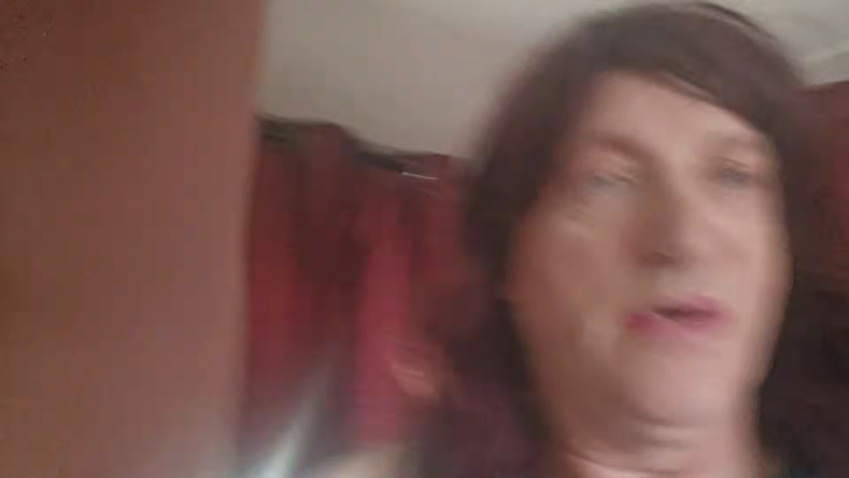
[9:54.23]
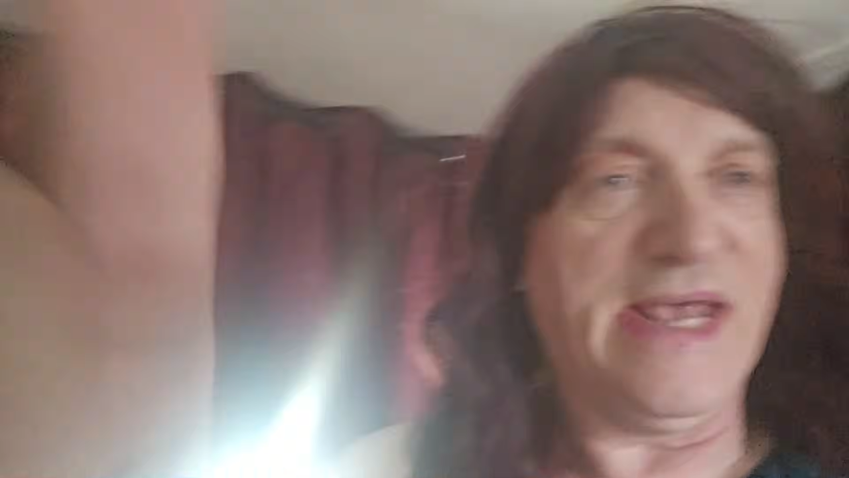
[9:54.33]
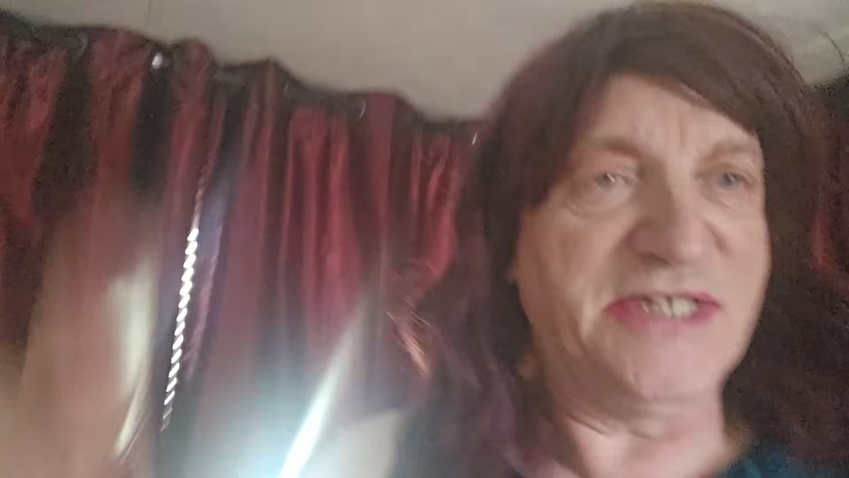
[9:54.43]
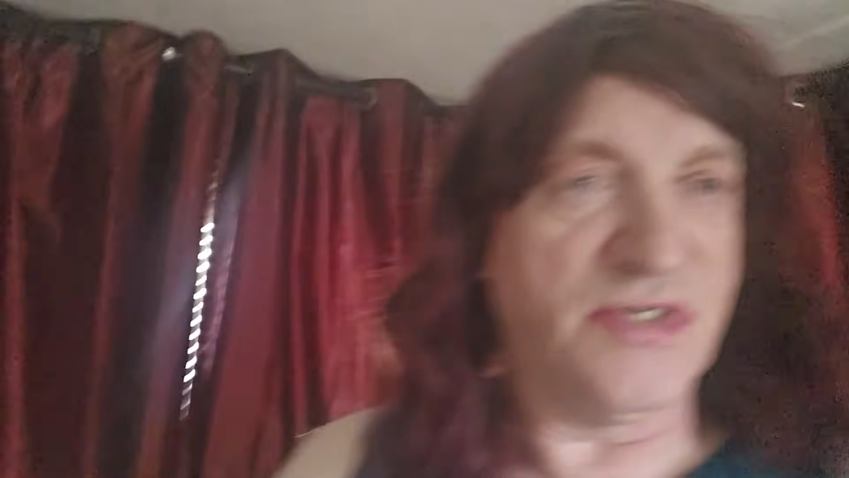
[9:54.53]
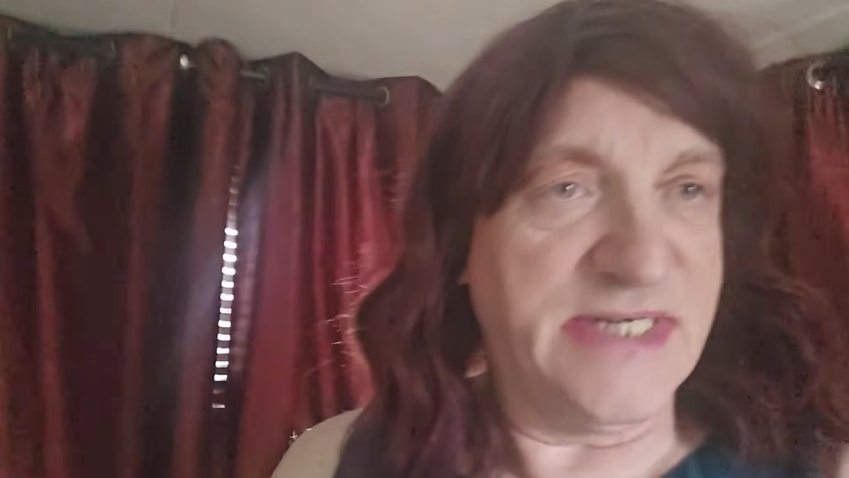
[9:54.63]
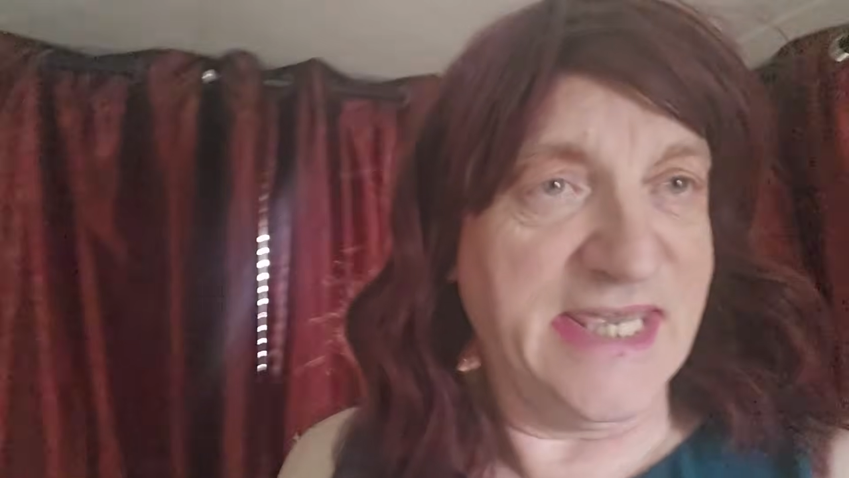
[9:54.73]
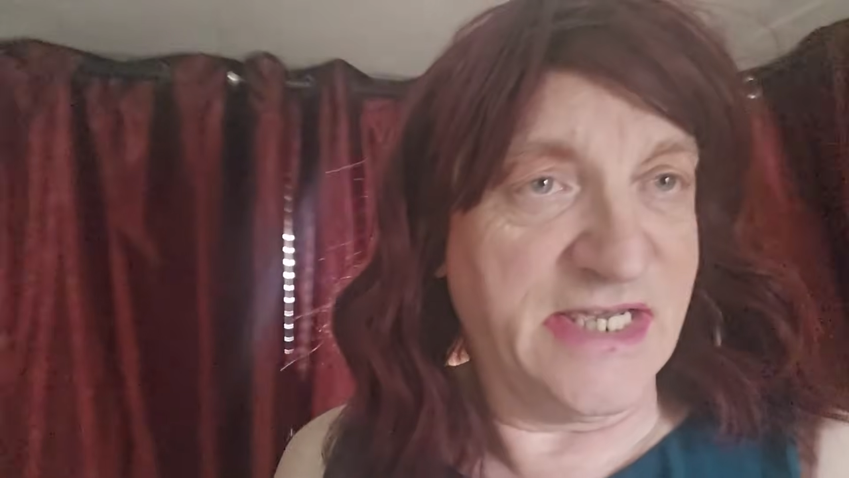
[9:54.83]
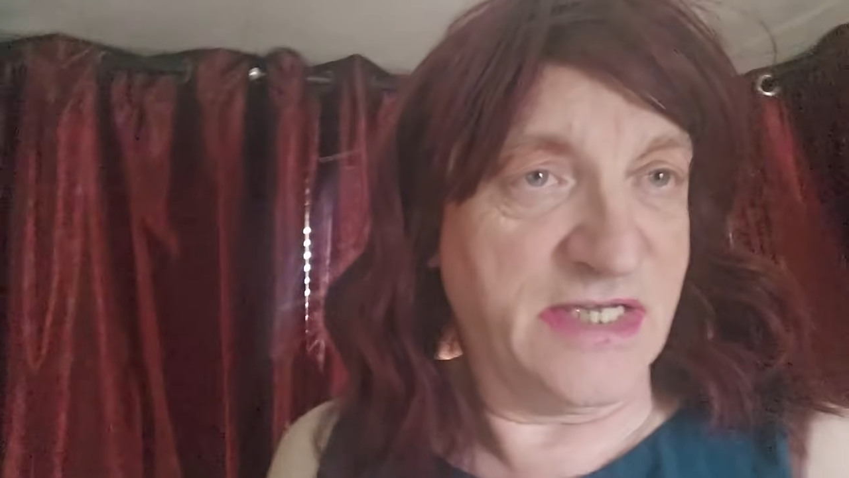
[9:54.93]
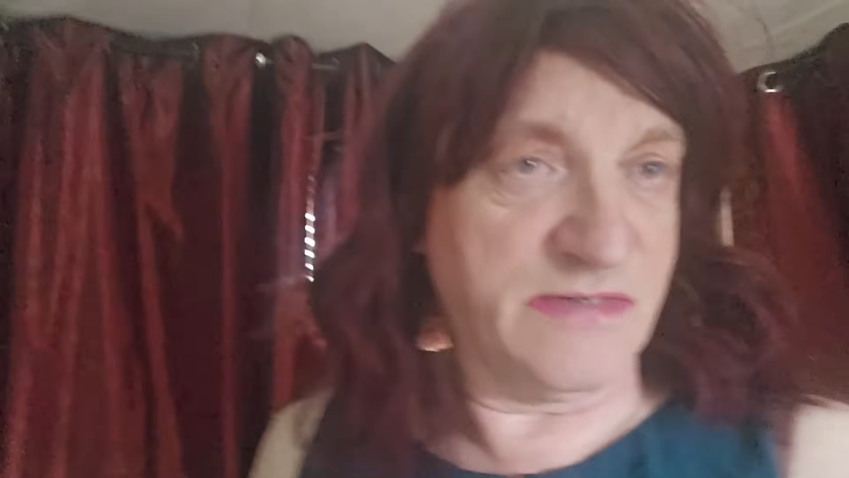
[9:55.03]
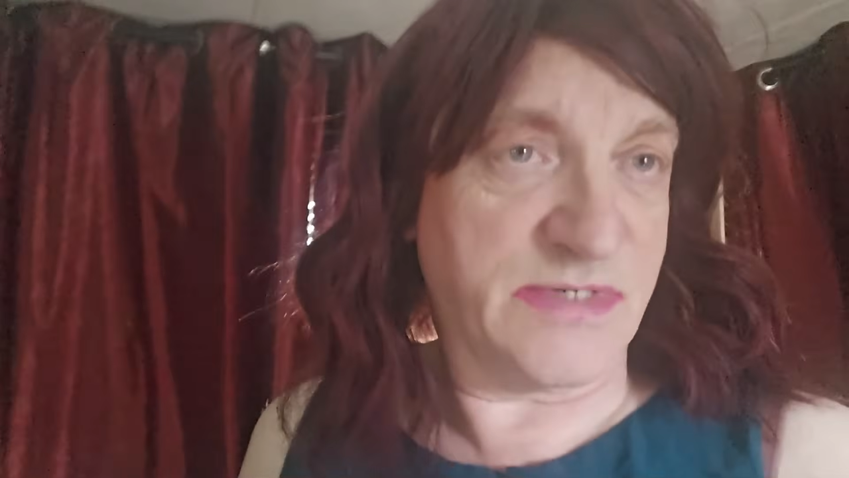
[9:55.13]
But as you
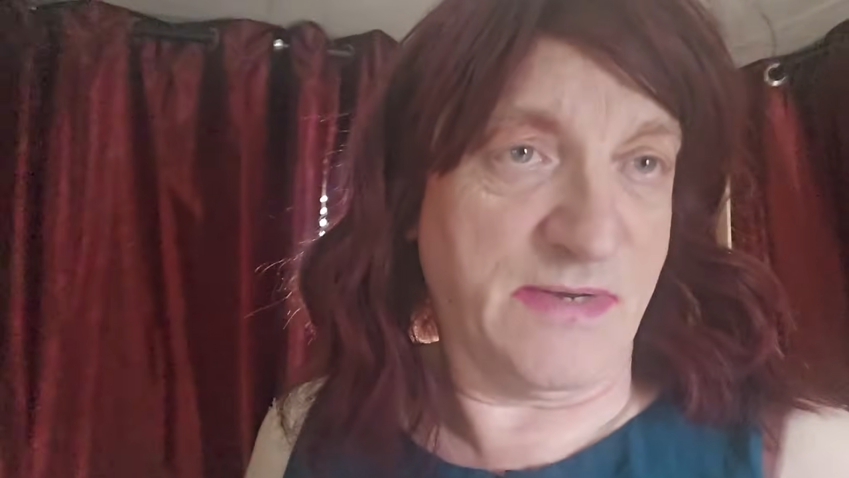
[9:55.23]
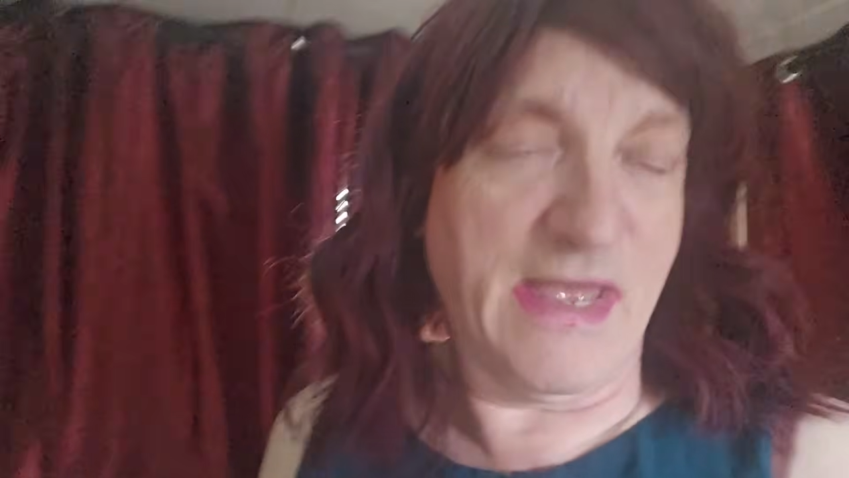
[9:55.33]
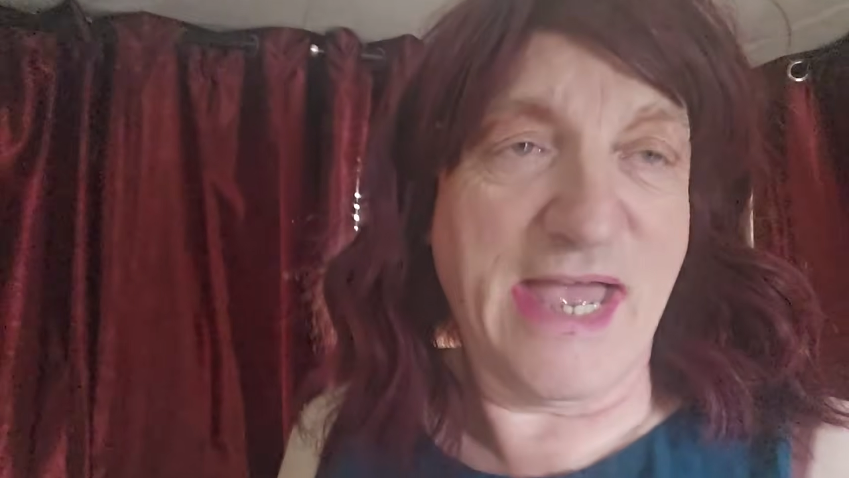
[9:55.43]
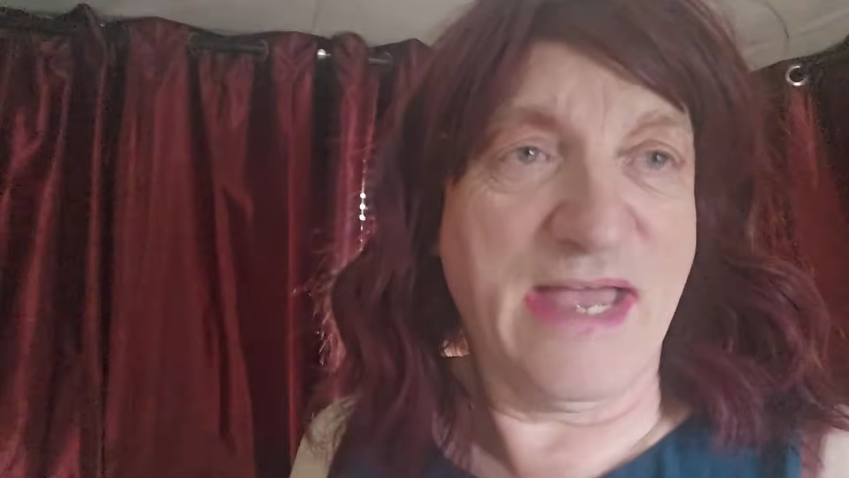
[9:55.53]
take it,